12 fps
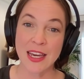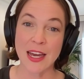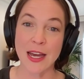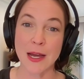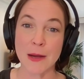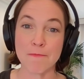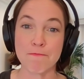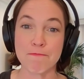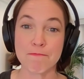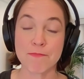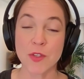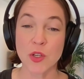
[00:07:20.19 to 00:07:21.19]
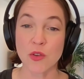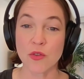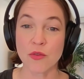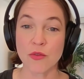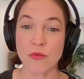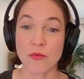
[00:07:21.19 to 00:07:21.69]
um,
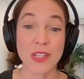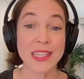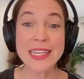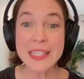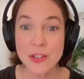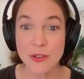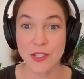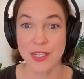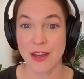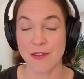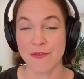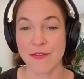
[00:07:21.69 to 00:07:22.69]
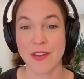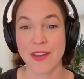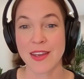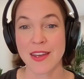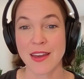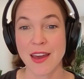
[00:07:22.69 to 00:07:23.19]
to release yourself
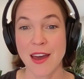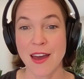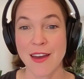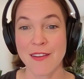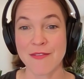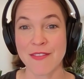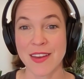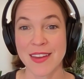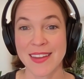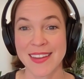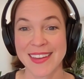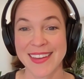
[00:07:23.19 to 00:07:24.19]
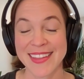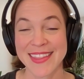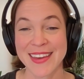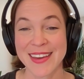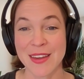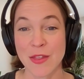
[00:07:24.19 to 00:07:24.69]
of
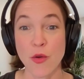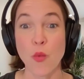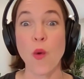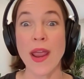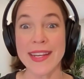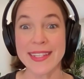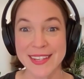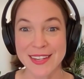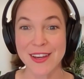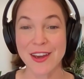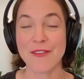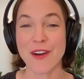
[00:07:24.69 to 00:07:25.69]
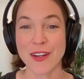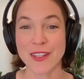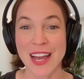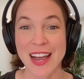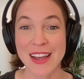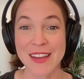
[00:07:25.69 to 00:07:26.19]
the weight of our
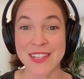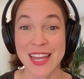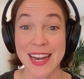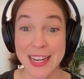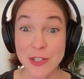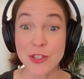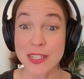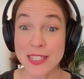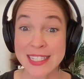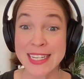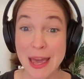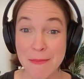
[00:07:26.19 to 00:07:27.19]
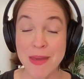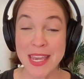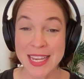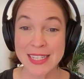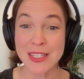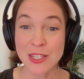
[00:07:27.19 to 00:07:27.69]
lives and actually step
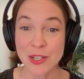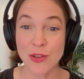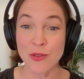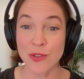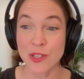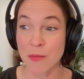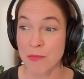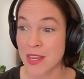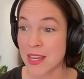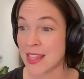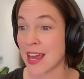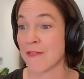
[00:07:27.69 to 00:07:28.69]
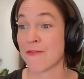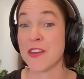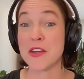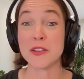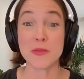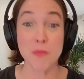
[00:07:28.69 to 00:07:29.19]
into something that
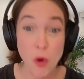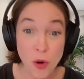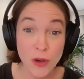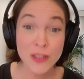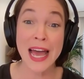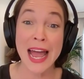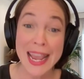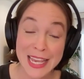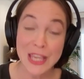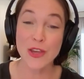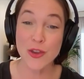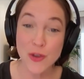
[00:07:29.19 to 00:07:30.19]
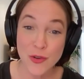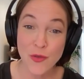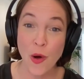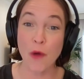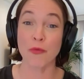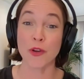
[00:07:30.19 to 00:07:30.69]
feels more like
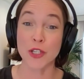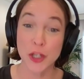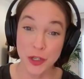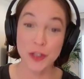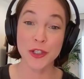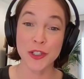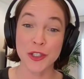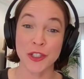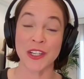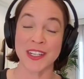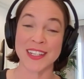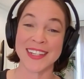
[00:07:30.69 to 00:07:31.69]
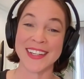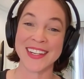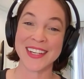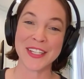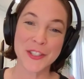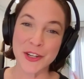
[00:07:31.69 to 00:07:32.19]
you, a return
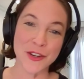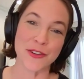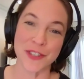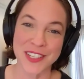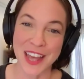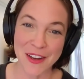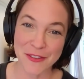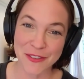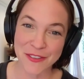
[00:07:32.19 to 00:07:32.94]
to yourself